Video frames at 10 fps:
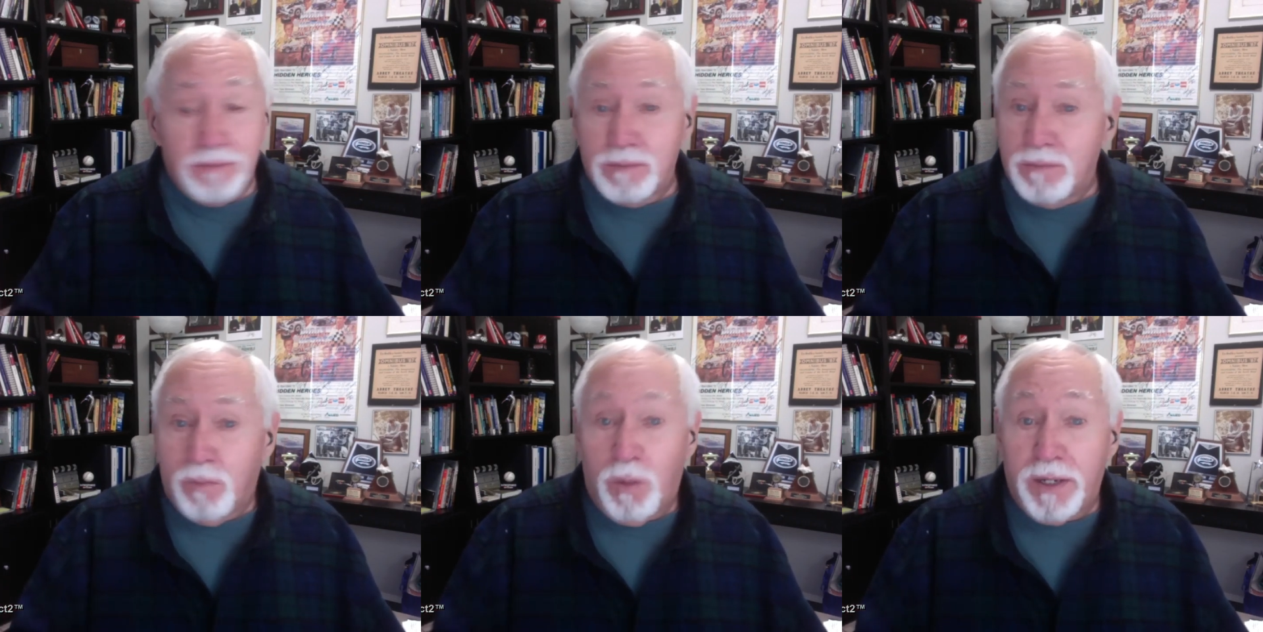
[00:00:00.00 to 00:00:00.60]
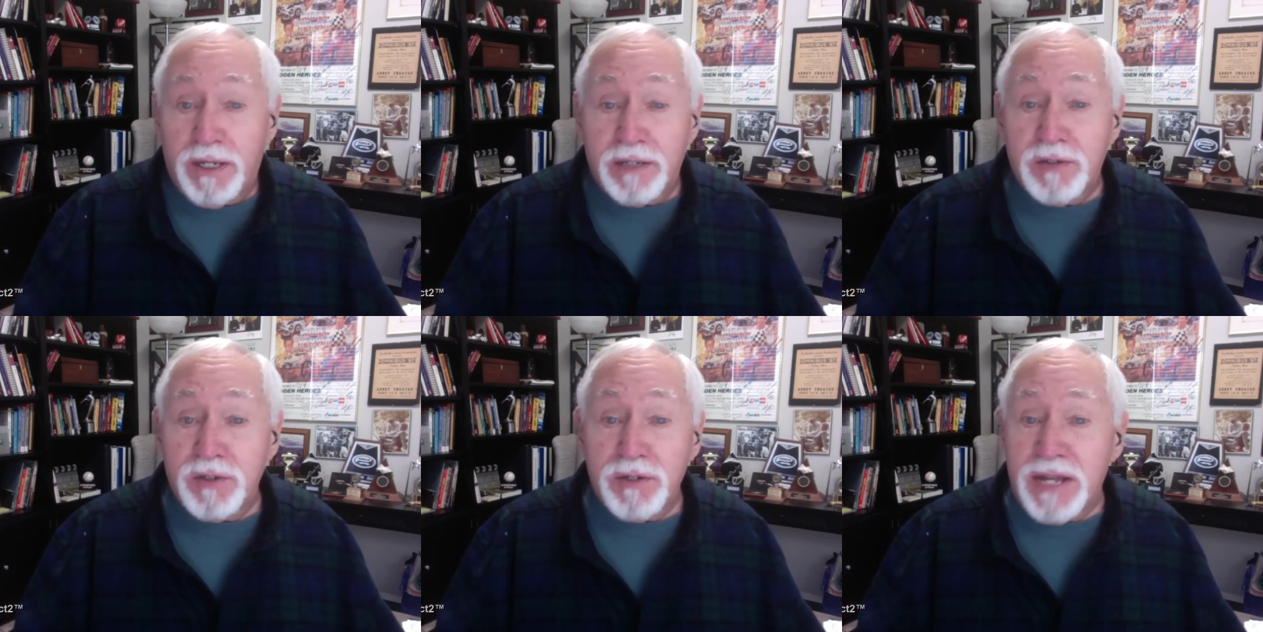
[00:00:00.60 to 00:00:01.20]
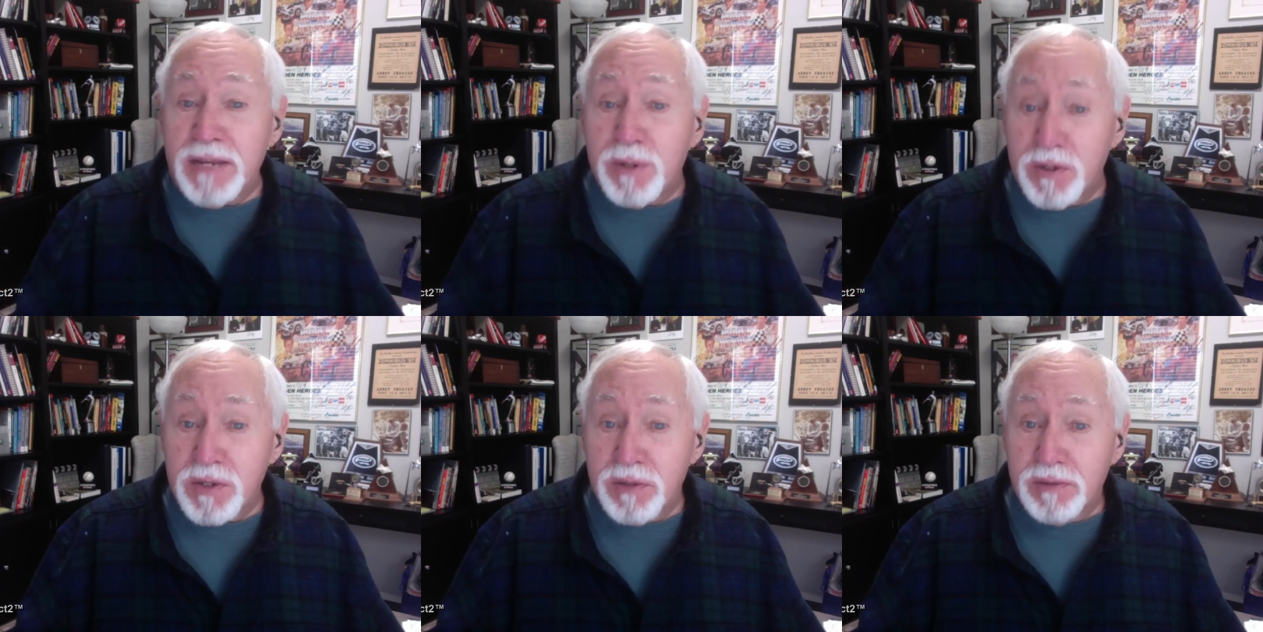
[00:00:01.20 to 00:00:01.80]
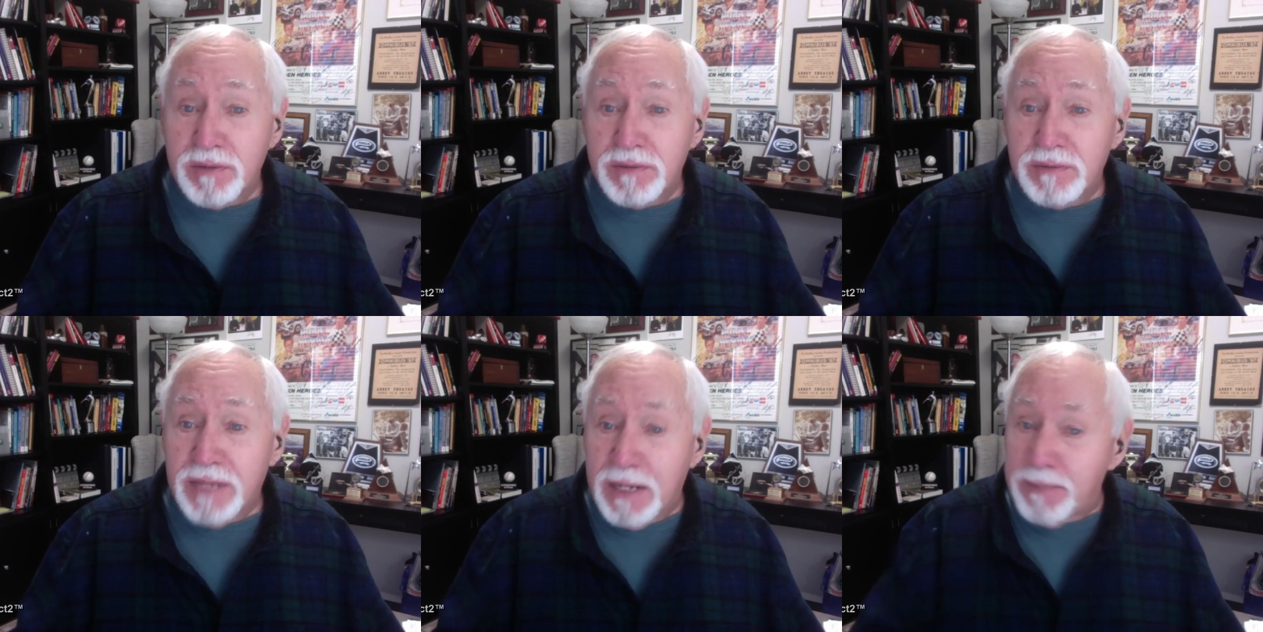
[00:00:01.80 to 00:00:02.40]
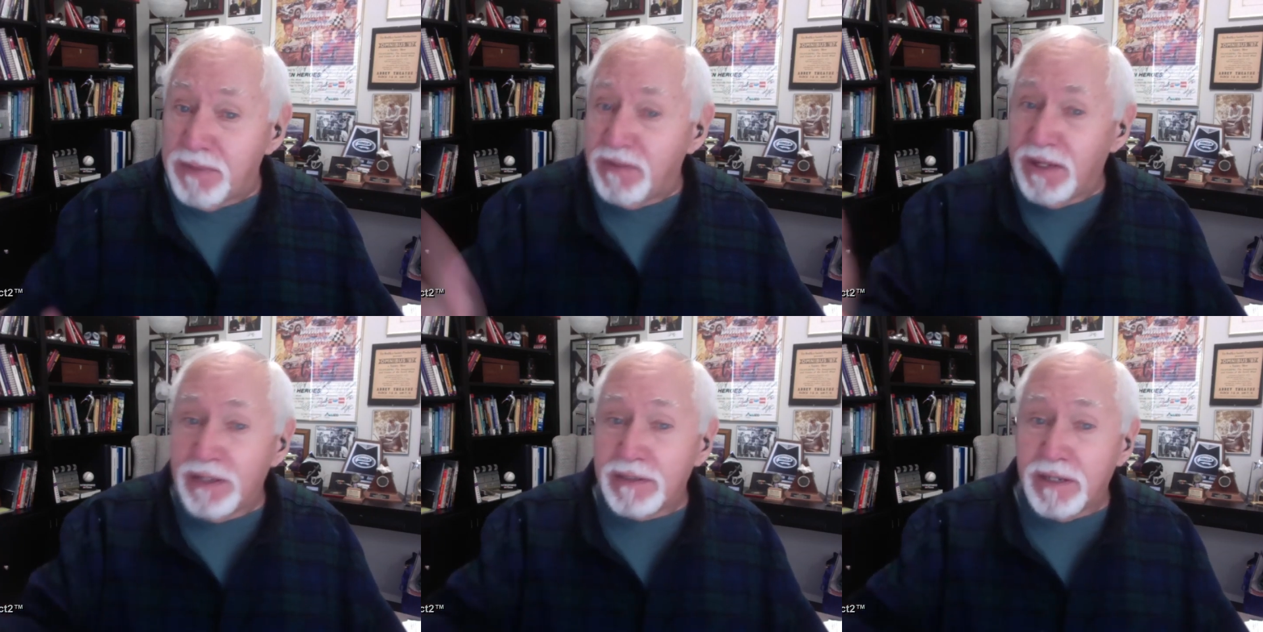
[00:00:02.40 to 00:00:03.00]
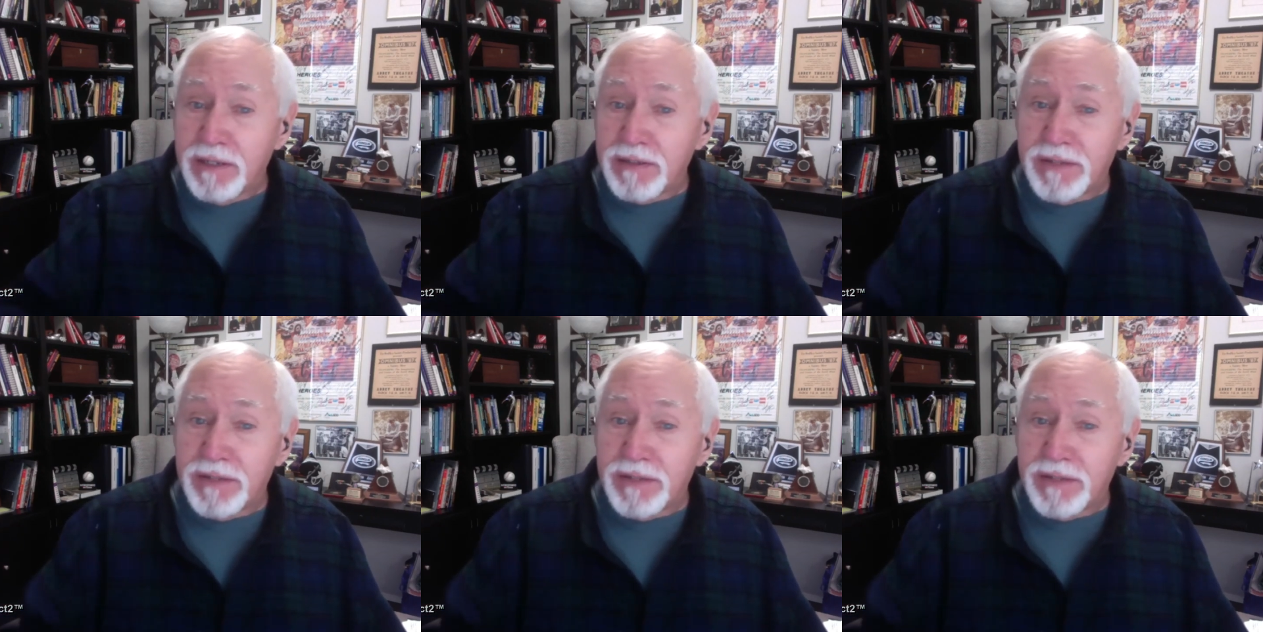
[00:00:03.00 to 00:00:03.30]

why not to your neighbors? Happy Valentine's Day.